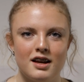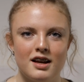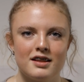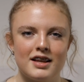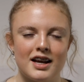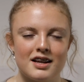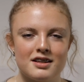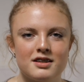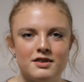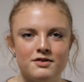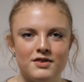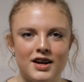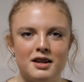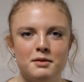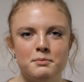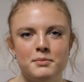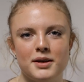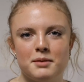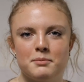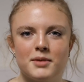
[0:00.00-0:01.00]
that's
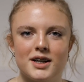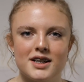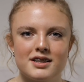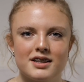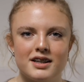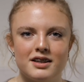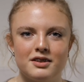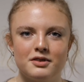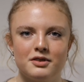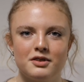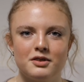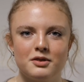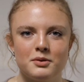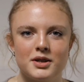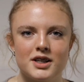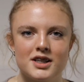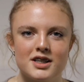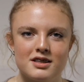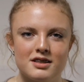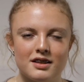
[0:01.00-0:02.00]
developing my skills,
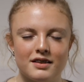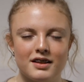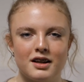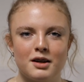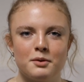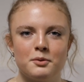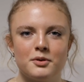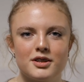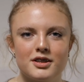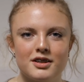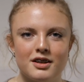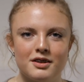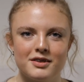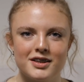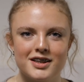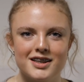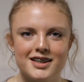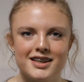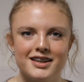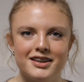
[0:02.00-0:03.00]
which is something I want to go
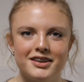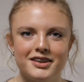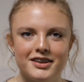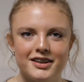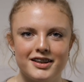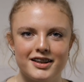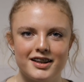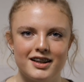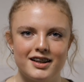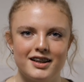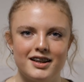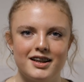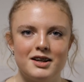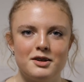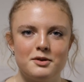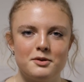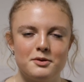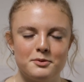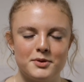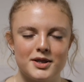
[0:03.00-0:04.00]
into,
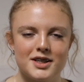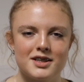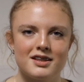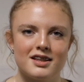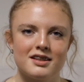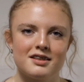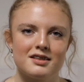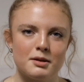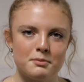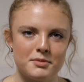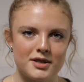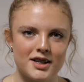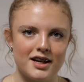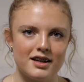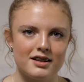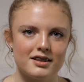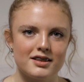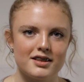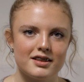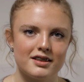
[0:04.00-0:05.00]
which this
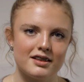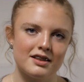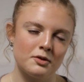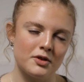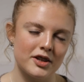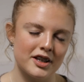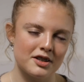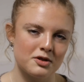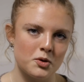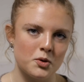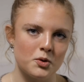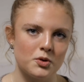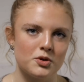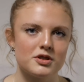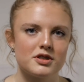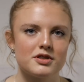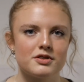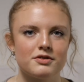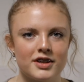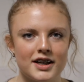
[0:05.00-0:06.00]
subject or this
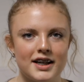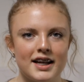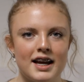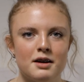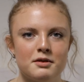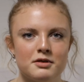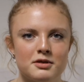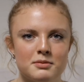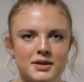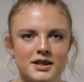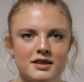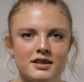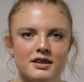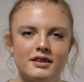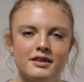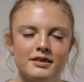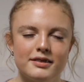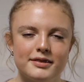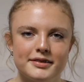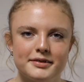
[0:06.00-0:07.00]
course really helps me do.